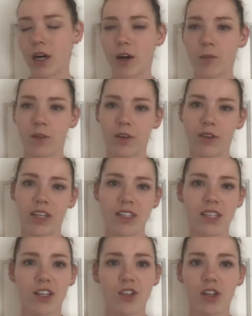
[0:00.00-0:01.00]
You know,
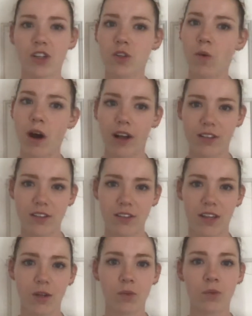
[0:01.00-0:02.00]
eccentric squats,
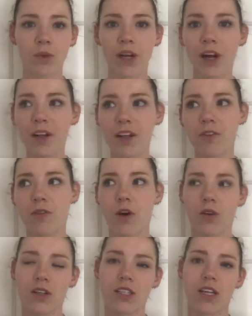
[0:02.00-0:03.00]
like really
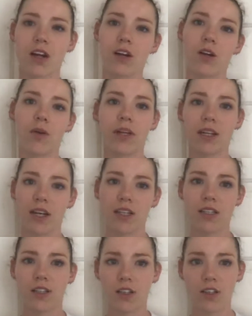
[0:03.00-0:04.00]
focusing on going
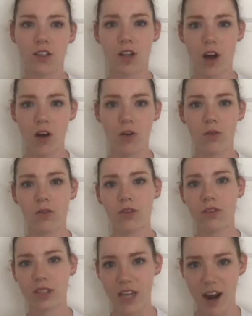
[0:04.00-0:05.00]
nice and slow
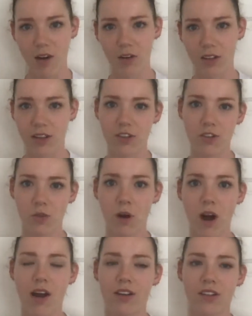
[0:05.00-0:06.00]
down in the
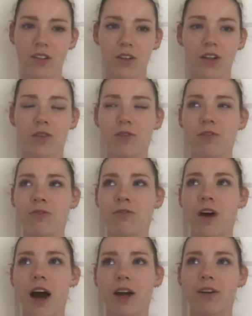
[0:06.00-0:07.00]
squat is going to
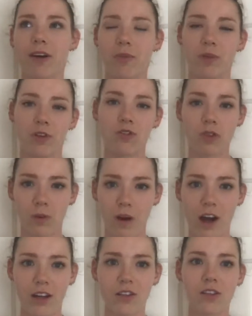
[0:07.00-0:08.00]
fire up those
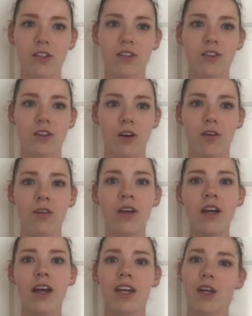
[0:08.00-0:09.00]
quads. And so,
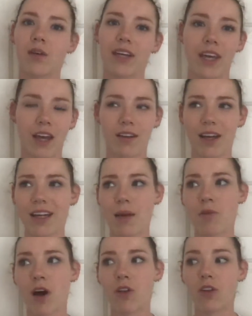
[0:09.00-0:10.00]
you know, again, like
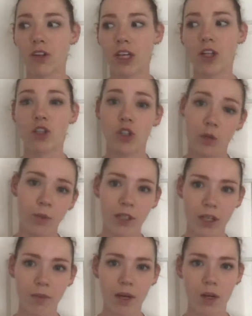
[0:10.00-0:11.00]
I'm not looking to build
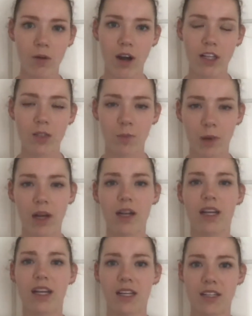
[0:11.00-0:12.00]
up my quads, but
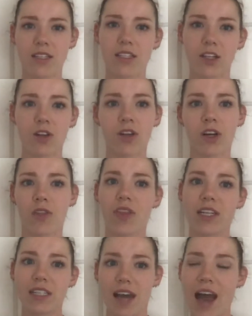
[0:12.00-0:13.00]
it is still a good
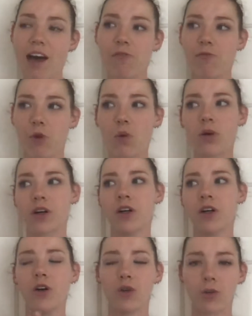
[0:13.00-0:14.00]
thing to have for
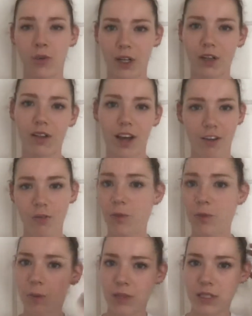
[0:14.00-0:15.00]
real life
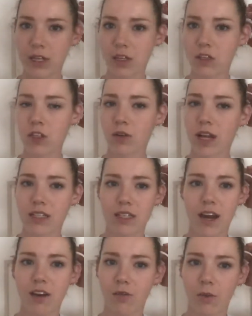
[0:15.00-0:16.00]
purposes. So that's
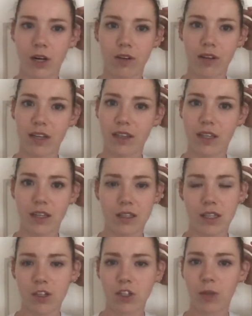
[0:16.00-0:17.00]
kind of where like the
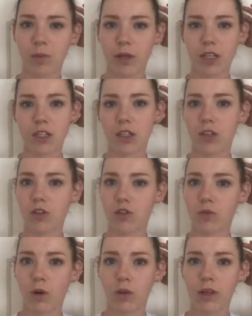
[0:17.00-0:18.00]
eccentric plays a huge
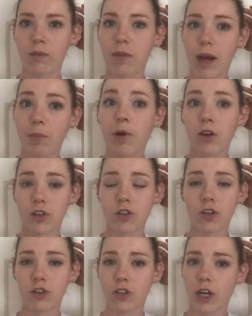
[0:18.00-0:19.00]
role in my
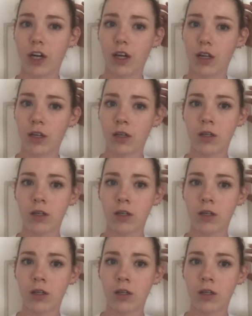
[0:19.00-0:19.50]
personal training.